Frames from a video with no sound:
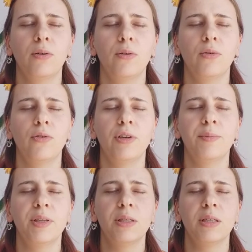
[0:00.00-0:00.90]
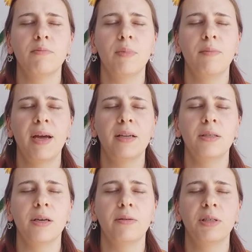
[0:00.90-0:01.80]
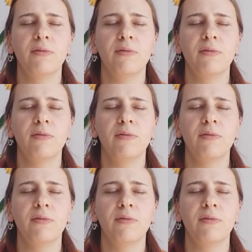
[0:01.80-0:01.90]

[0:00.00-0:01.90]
ornaments and mementos of